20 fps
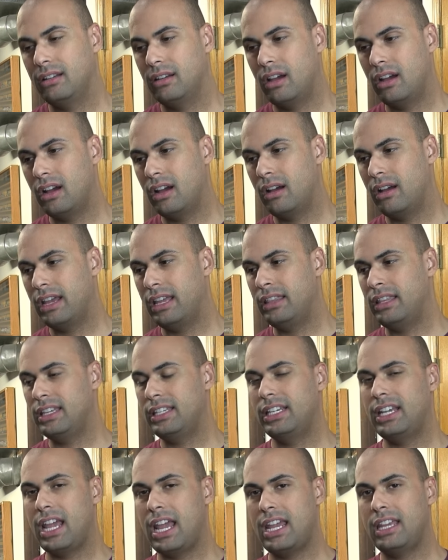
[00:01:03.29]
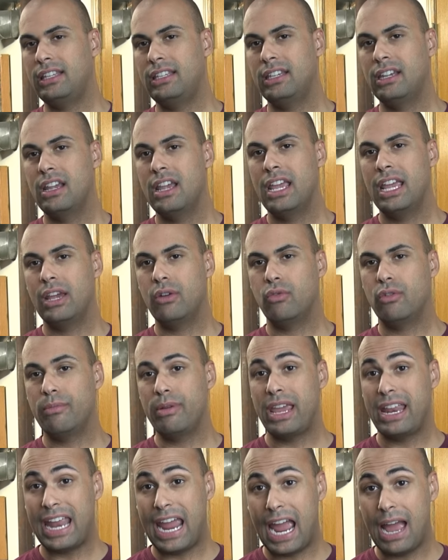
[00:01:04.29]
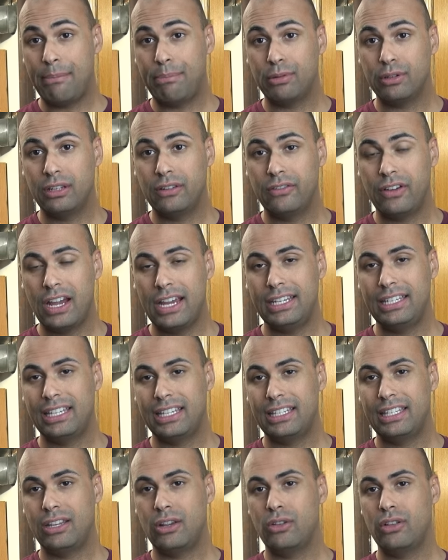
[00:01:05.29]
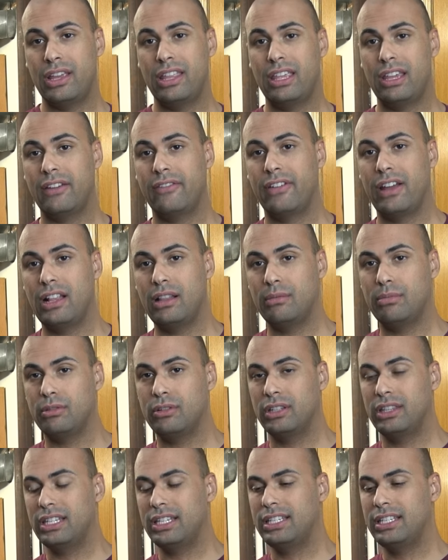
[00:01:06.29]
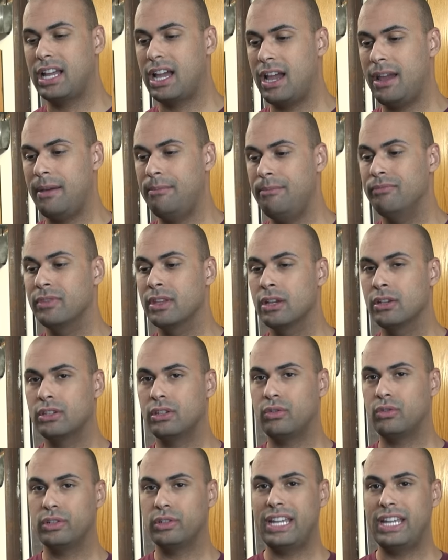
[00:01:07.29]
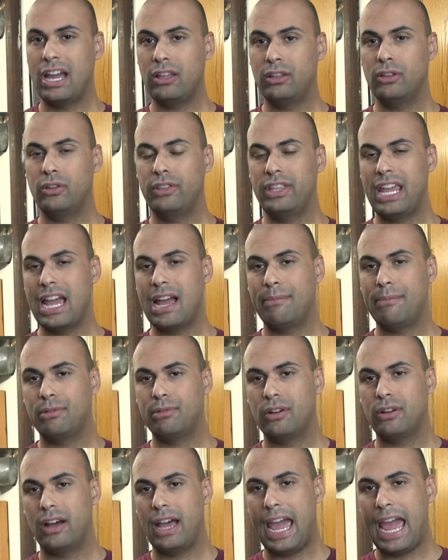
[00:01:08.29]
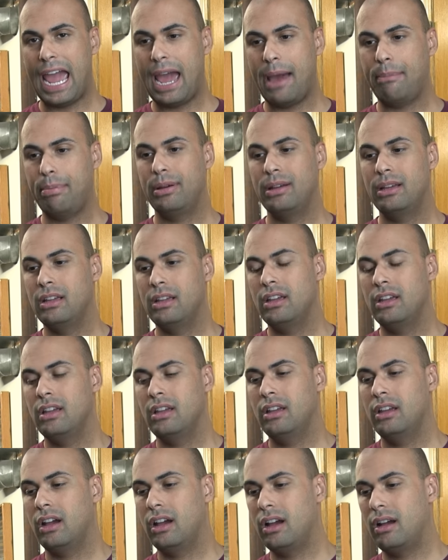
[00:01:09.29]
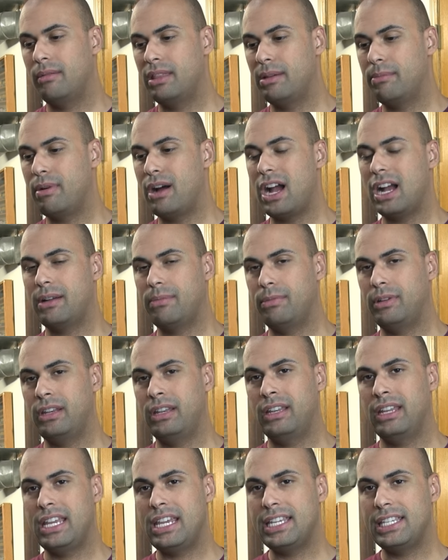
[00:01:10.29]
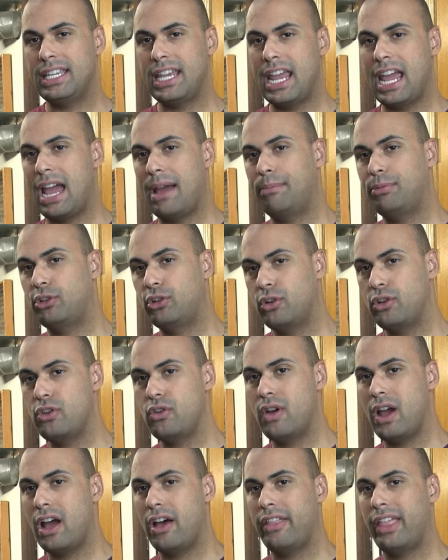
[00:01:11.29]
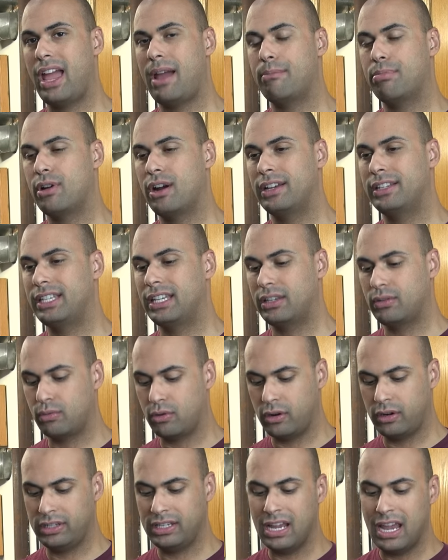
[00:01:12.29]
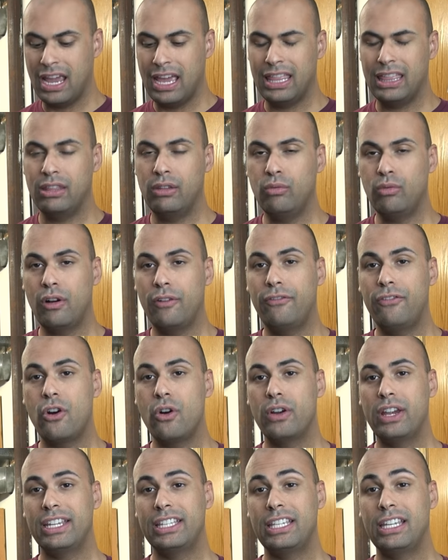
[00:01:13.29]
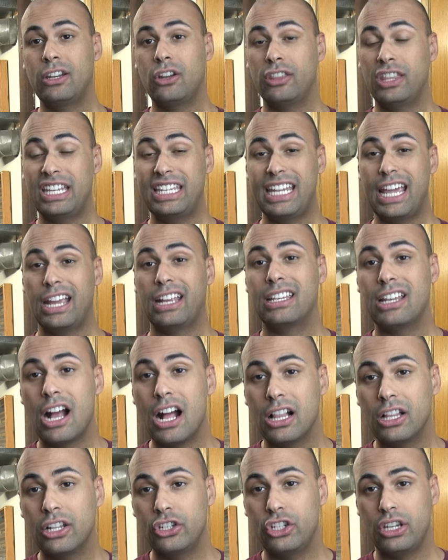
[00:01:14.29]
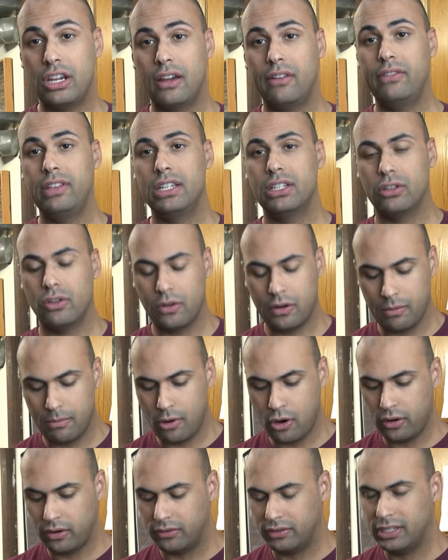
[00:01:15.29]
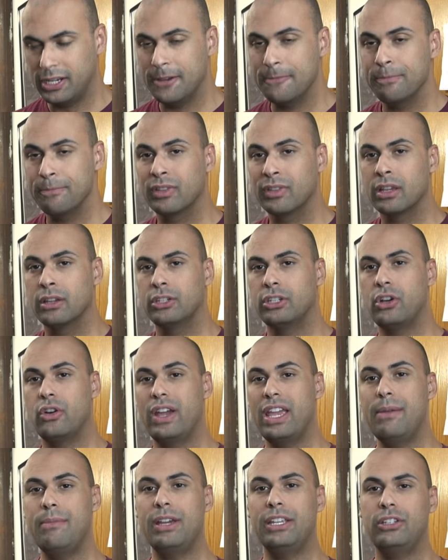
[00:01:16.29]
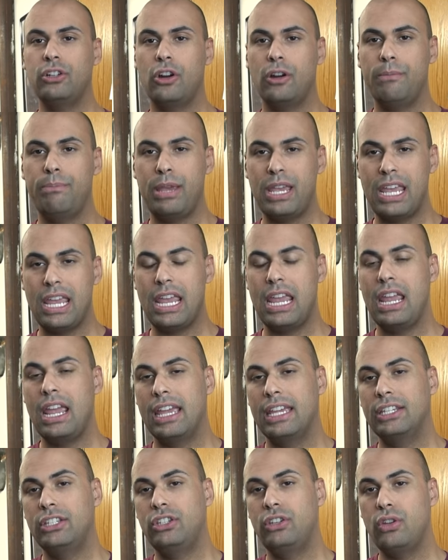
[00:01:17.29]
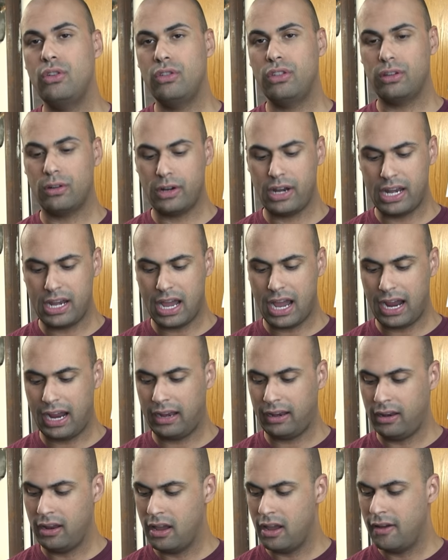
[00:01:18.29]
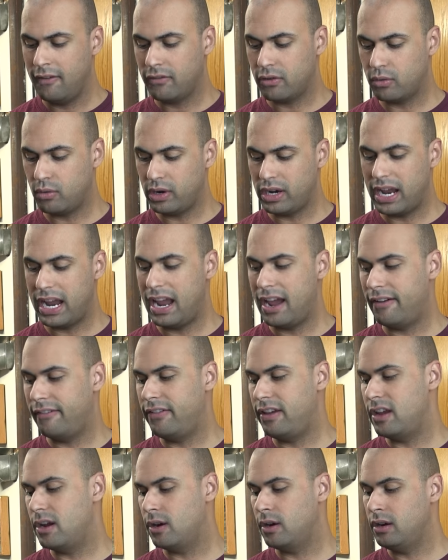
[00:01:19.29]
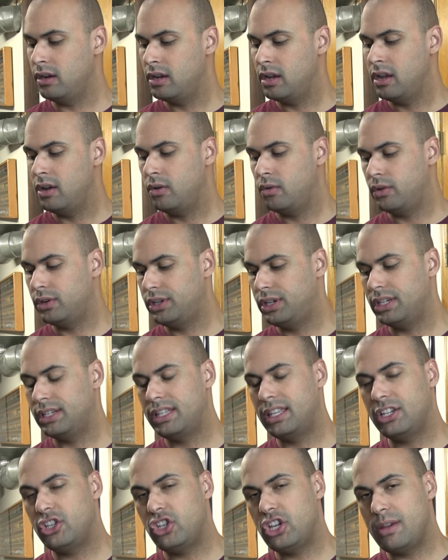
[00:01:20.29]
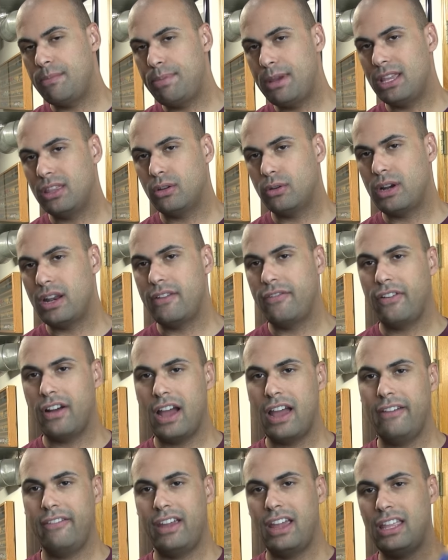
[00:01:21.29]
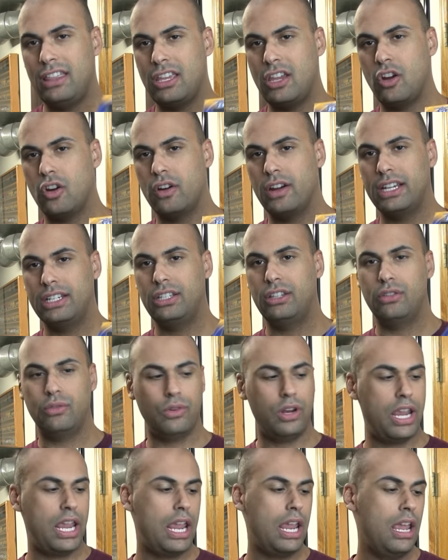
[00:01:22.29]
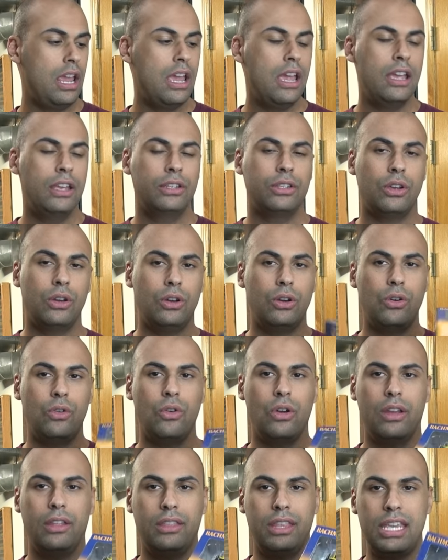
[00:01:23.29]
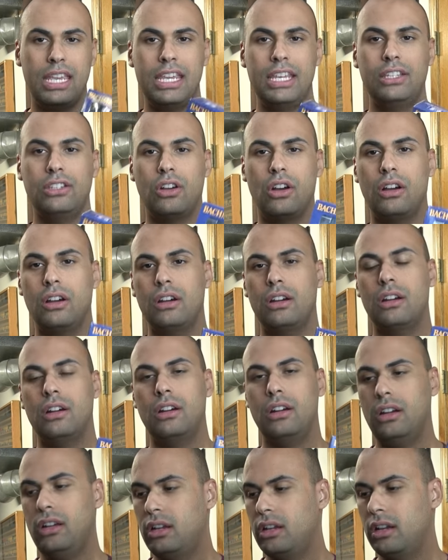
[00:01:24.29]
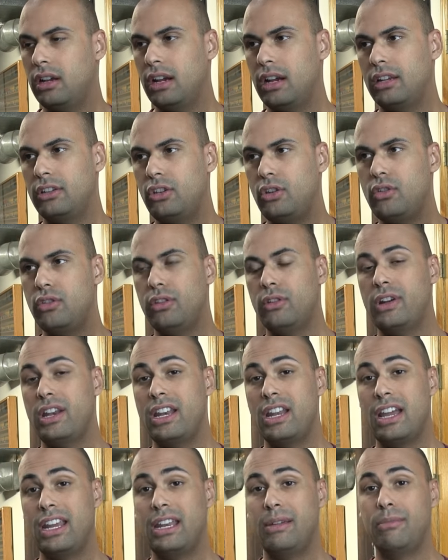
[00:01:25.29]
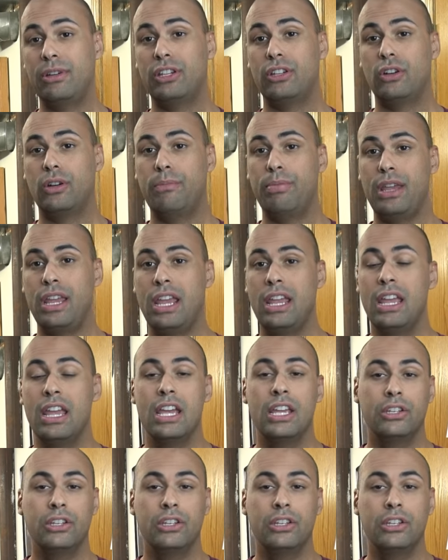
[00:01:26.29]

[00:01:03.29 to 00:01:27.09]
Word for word: Uh, in this case, it will be an Apple device. That's the only thing available at this time. So we'll download the Apple app, uh, the Bachmann Easy app, show you how that process works, and then we'll focus in on the technology of these locomotives. So MSRP is 239 for what I have here which is the GP35 and the RS3. So these are uh, 239 MSRP.